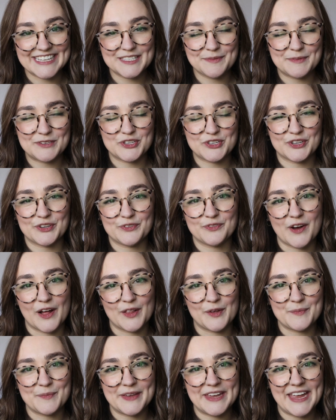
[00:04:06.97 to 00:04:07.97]
be sure to follow
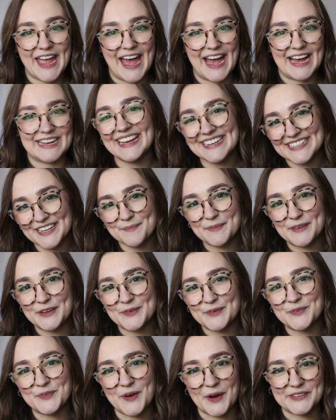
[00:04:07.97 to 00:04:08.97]
me at NW
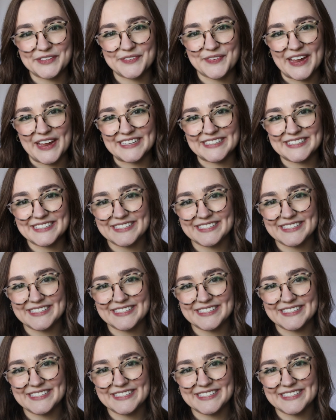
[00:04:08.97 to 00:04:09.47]
Rose Events.